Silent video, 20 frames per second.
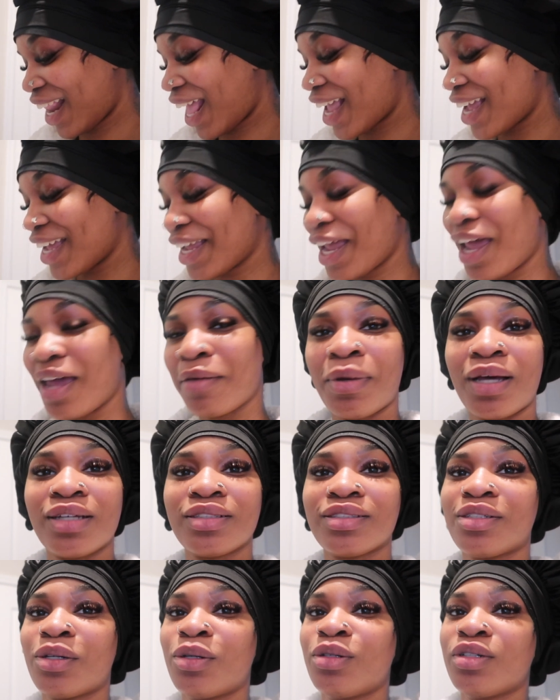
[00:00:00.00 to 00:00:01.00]
Like it came out
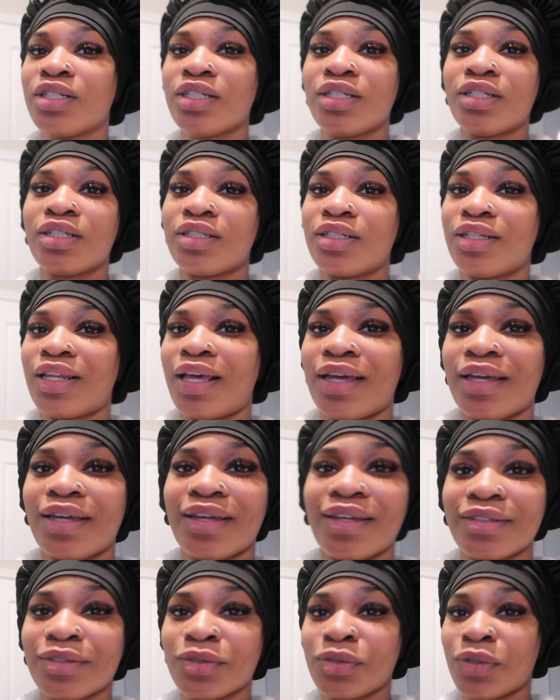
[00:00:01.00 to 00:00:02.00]
so good, like
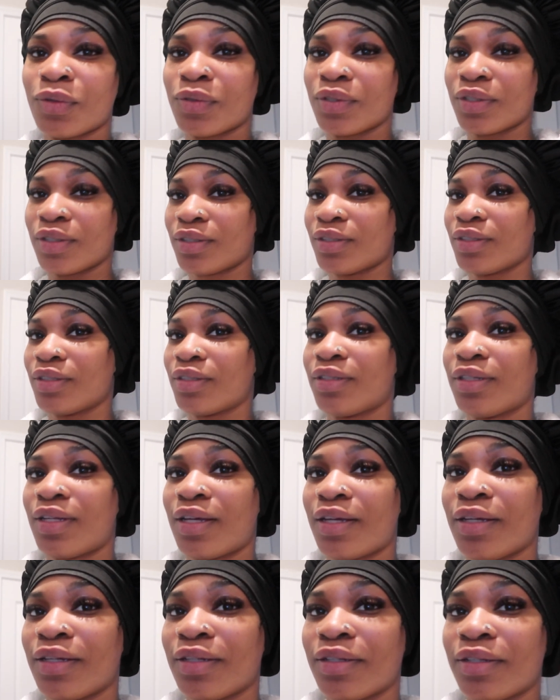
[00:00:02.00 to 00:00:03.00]
so good.
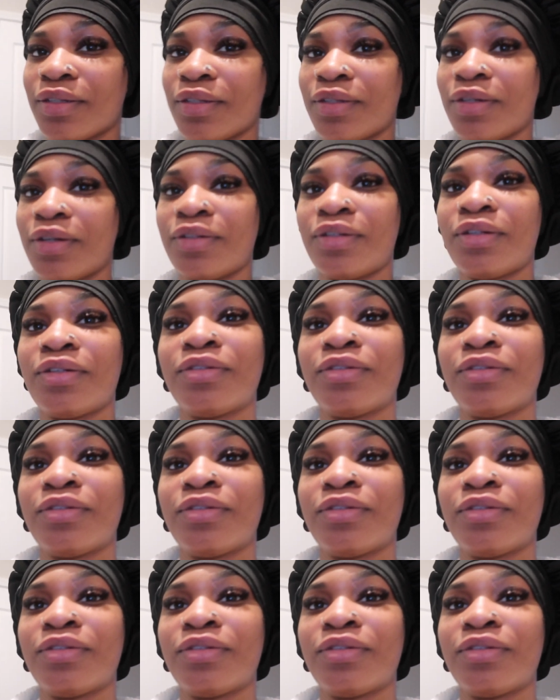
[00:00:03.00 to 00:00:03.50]
Like hold